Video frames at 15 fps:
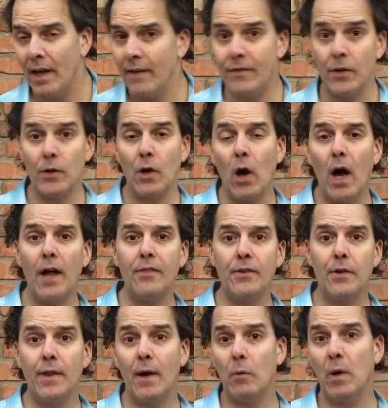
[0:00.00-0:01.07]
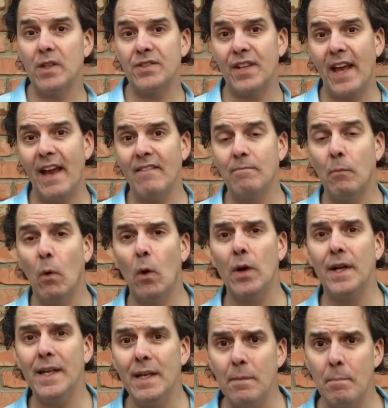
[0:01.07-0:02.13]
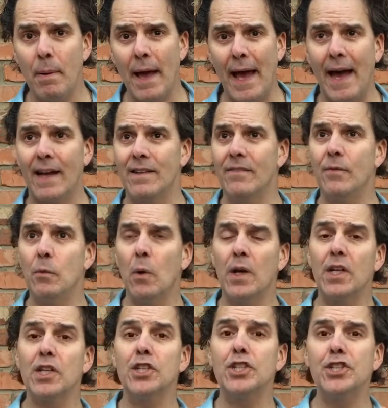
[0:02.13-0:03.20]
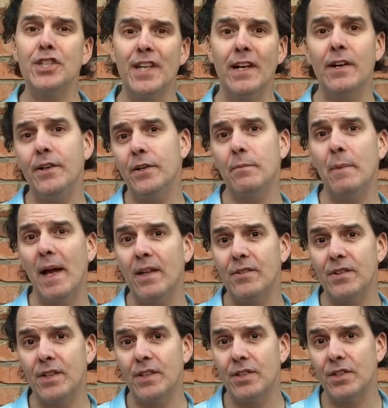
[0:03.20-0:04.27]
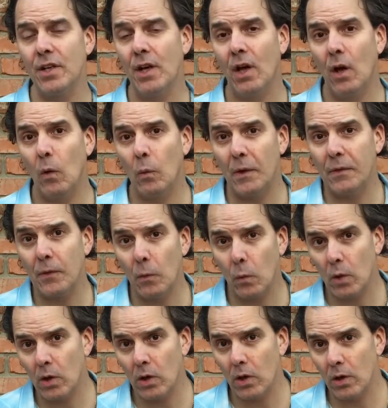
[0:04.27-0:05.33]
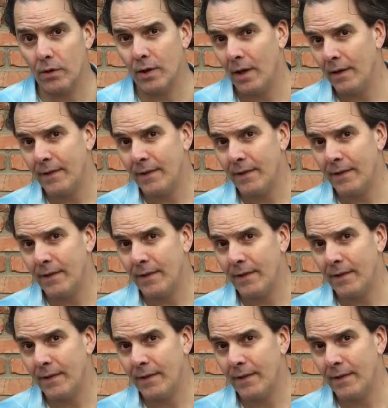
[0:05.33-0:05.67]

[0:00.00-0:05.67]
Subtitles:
if you're an author that wants to have more impact, if you want to share your message with the world,